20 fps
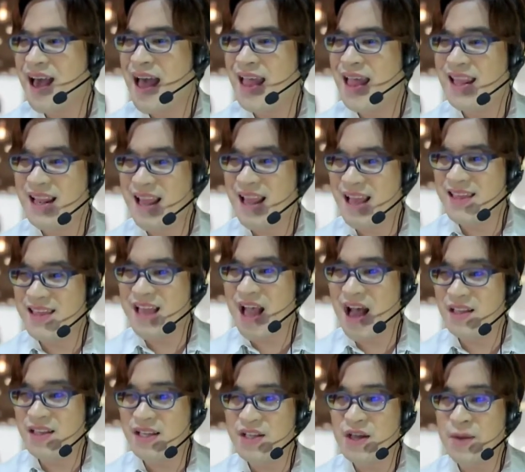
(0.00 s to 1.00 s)
unless
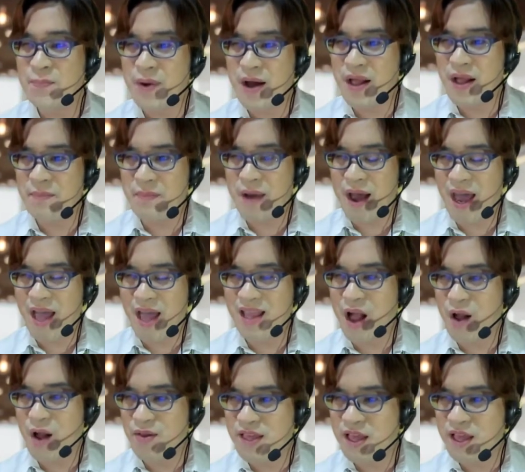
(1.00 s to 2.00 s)
acted upon by an
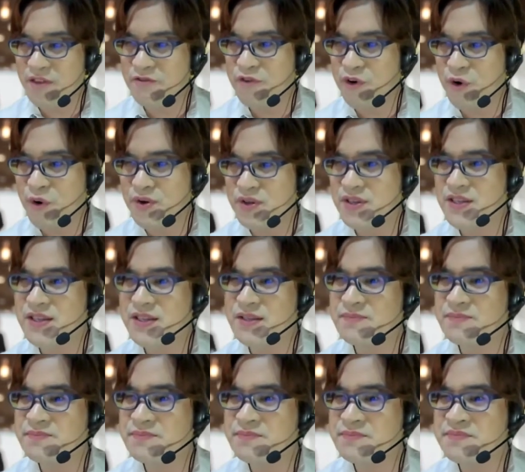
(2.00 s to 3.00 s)
outside force.
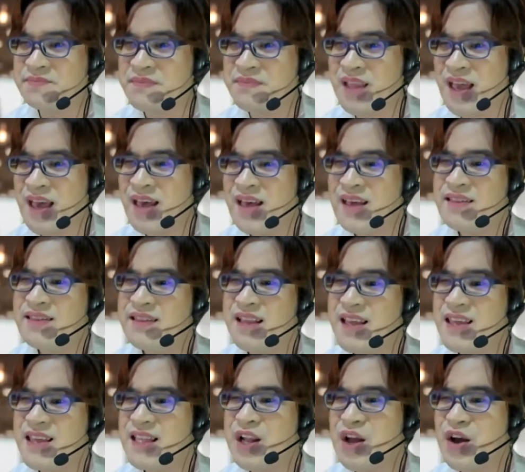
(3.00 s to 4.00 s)

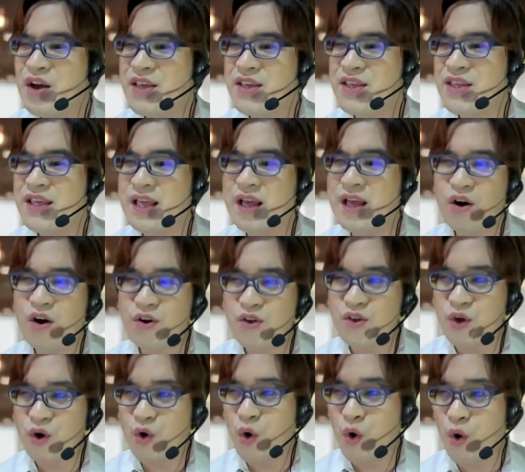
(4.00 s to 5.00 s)
This law is
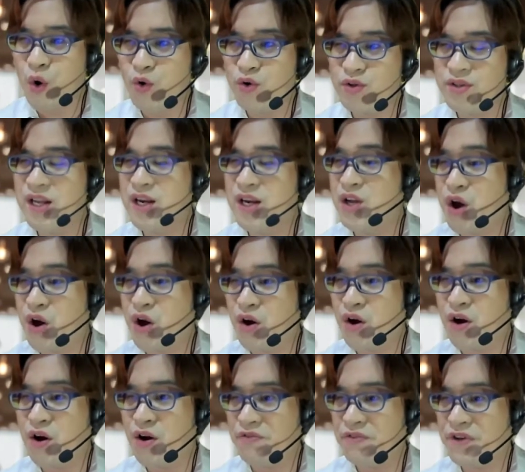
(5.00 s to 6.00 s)
also called the law
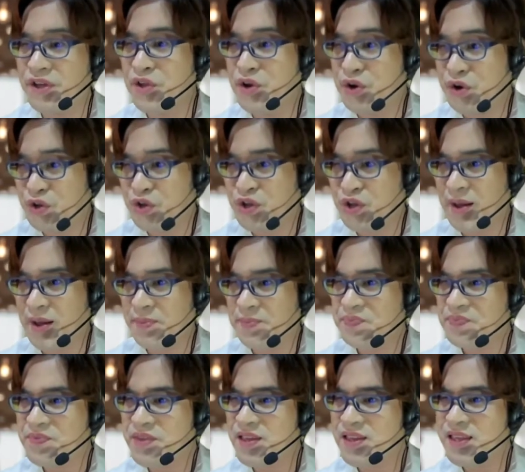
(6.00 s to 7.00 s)
of inertia.
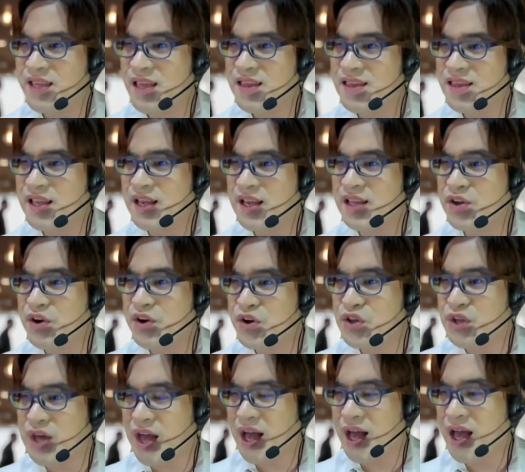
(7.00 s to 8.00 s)
Since the
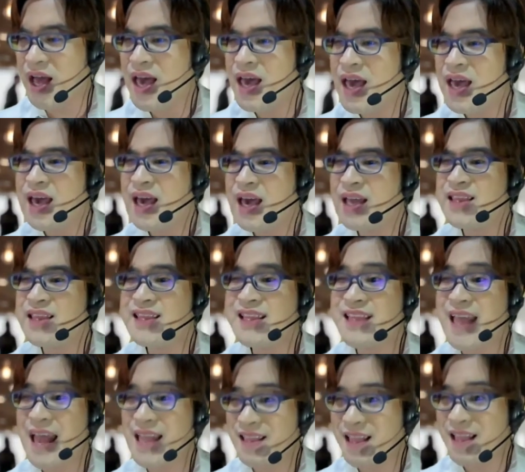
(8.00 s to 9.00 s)
inertia, it is the
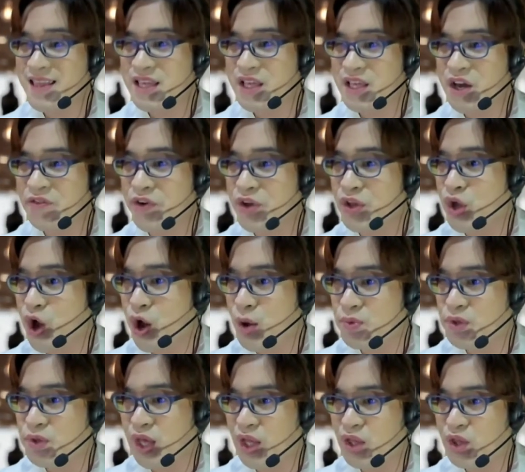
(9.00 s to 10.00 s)
tendency of an
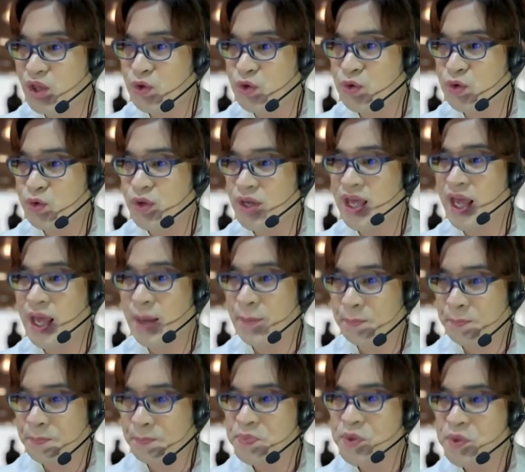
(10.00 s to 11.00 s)
object to keep
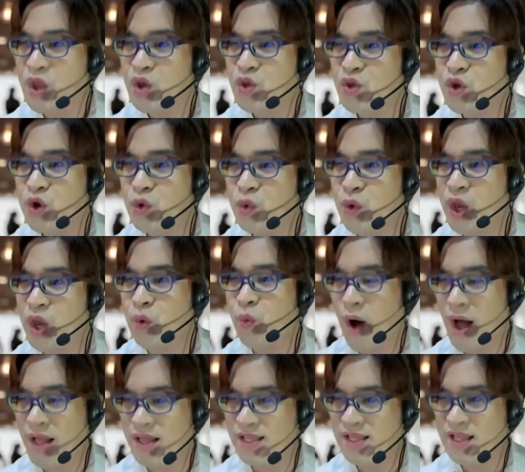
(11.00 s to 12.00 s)
doing
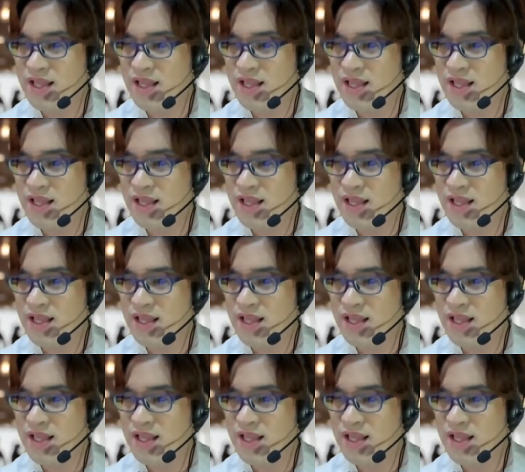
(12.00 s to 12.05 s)
what